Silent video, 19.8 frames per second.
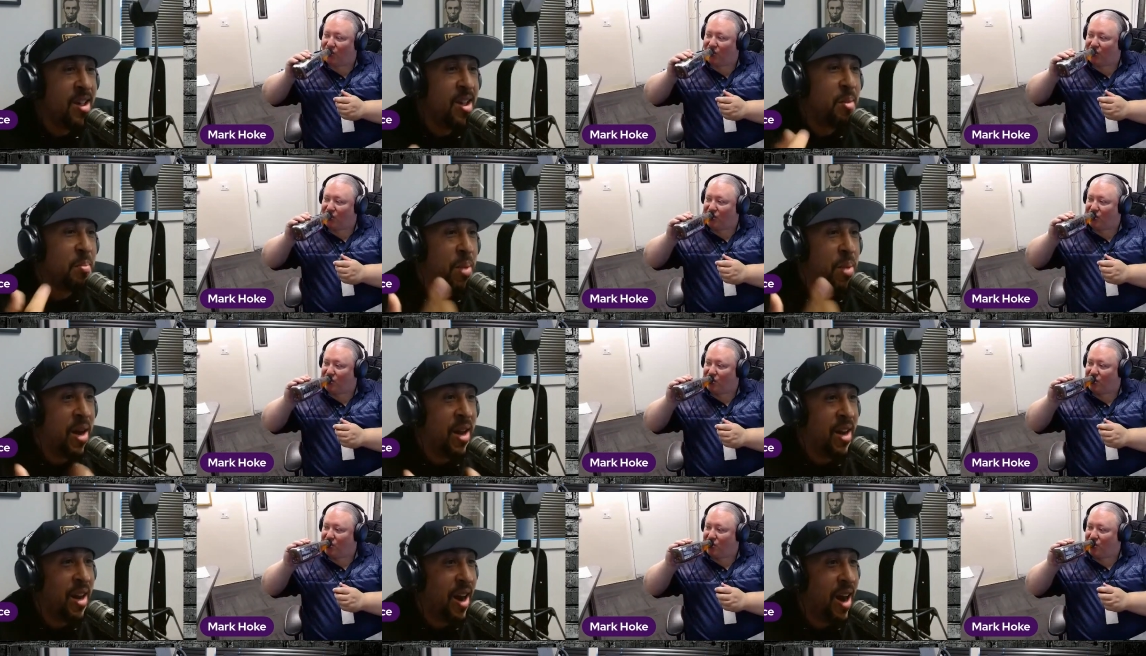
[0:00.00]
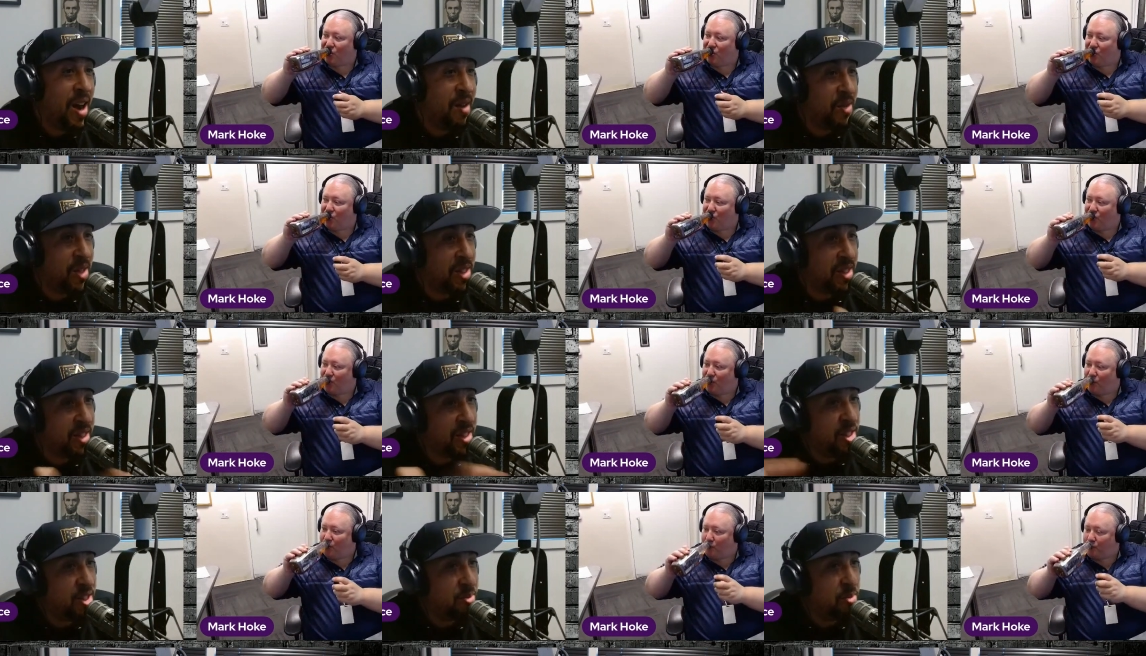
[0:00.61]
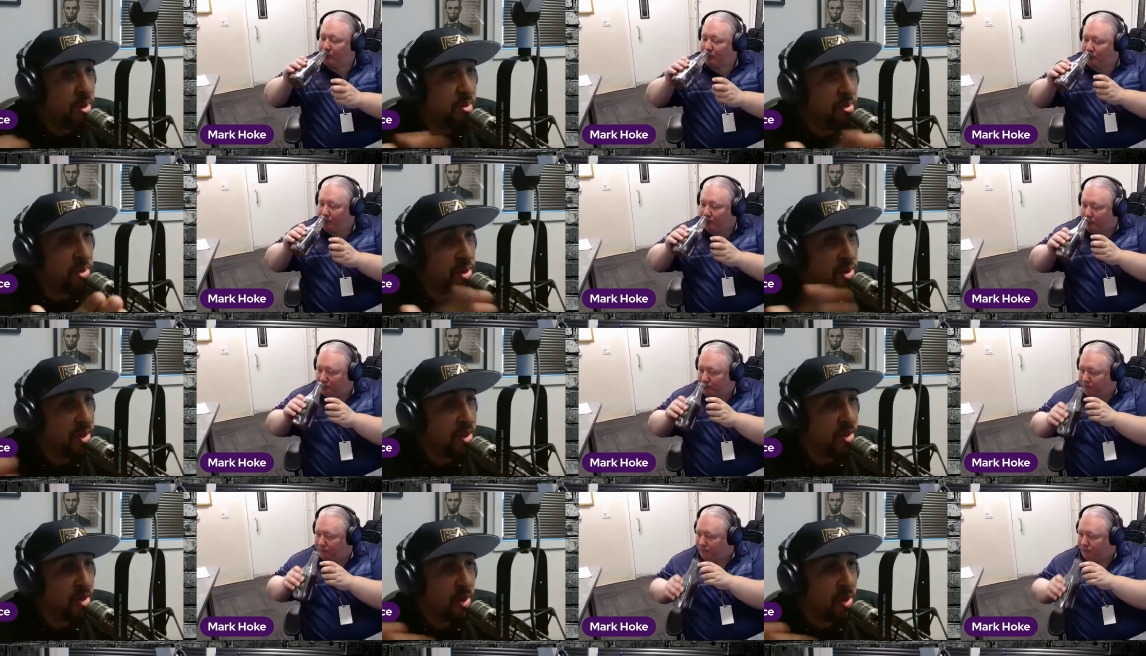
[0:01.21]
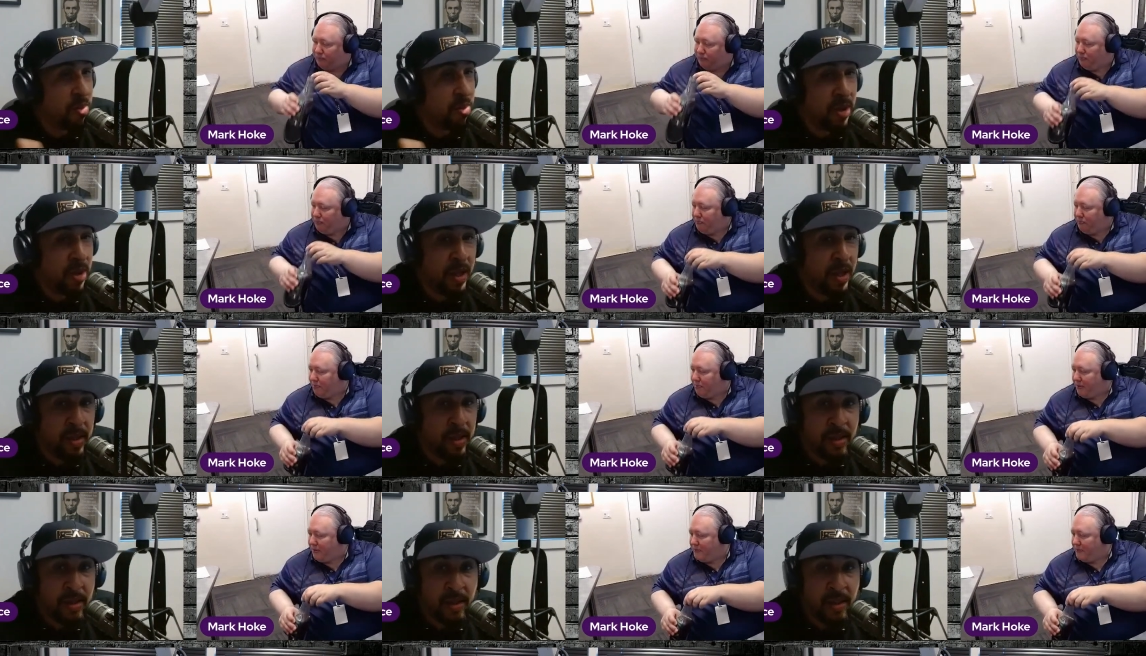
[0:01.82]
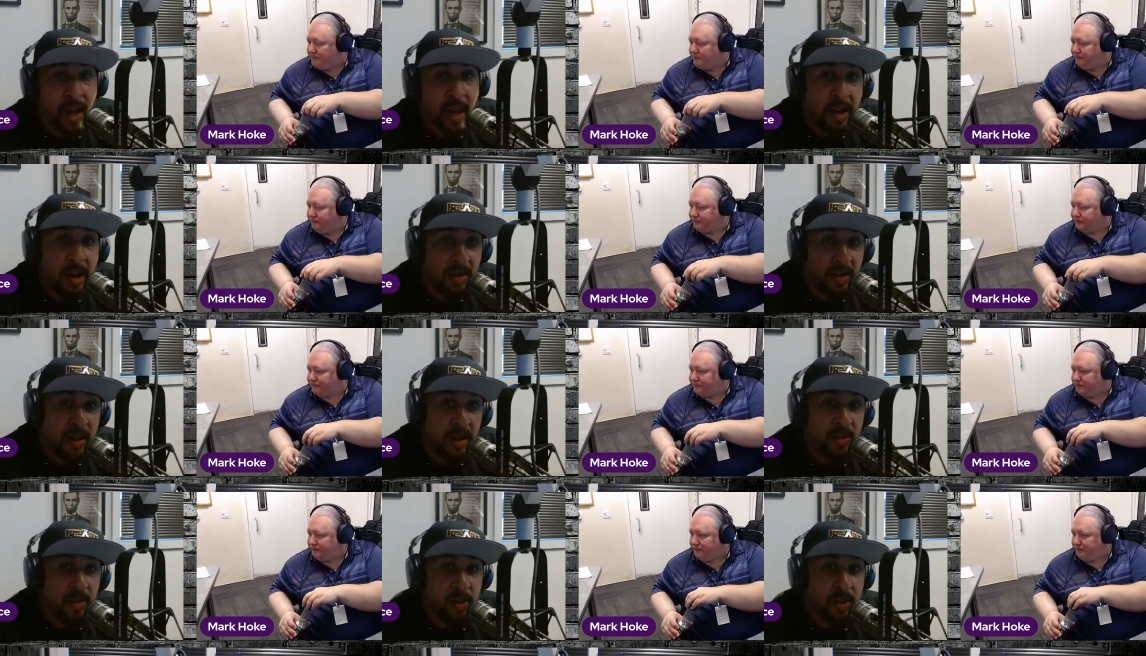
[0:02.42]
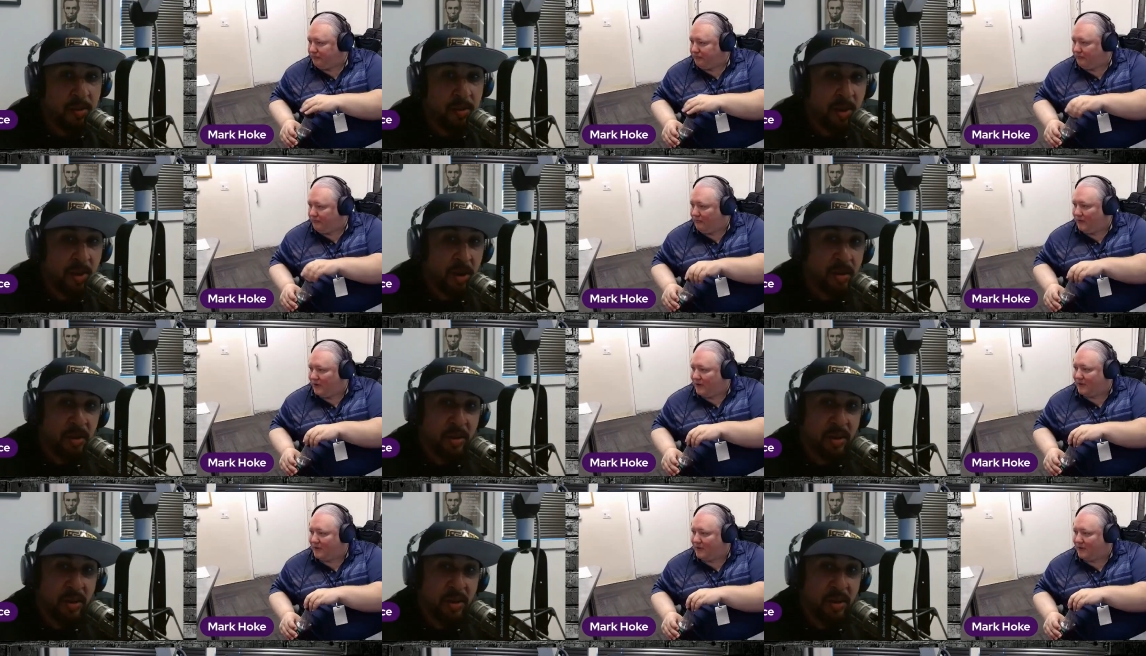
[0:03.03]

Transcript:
Speaker 1: But obviously, he's been building his reputation. And how's that drink, Mark? It's